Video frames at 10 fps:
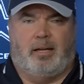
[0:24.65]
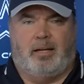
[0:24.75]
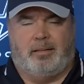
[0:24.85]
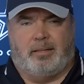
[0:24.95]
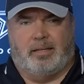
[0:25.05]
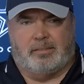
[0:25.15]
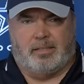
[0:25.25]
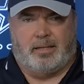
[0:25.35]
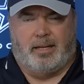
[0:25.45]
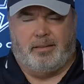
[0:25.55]
I think it's
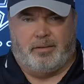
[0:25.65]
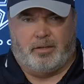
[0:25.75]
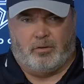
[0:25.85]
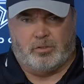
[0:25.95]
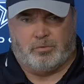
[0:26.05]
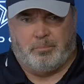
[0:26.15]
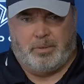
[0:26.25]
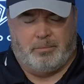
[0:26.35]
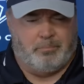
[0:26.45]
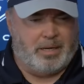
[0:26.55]
like anything. You always want to be
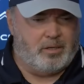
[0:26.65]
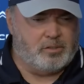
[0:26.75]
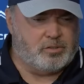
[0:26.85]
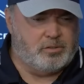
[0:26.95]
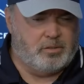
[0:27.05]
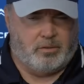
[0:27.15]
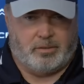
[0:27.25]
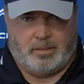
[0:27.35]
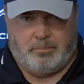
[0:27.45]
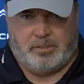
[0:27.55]
in balance. You know,
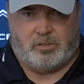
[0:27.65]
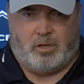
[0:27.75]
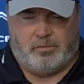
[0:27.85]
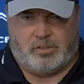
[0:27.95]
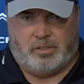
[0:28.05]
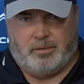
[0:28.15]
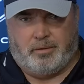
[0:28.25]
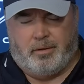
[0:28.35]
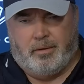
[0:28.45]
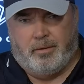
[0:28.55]
I mean, it's obviously
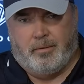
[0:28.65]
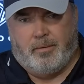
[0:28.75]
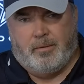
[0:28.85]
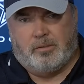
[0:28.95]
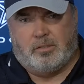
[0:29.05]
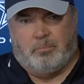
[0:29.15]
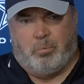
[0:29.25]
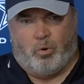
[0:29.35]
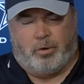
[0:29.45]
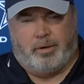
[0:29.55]
it's an
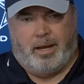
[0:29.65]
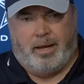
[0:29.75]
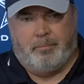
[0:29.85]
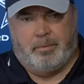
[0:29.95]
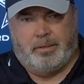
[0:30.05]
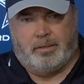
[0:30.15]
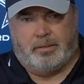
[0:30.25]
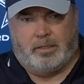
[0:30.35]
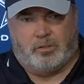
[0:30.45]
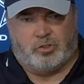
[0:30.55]
important game. You know,
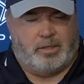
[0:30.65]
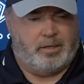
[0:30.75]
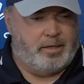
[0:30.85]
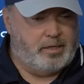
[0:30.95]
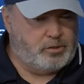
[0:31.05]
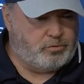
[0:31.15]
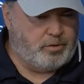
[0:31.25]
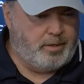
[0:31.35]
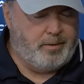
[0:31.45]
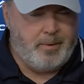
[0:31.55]
you understand the
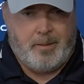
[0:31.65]
history.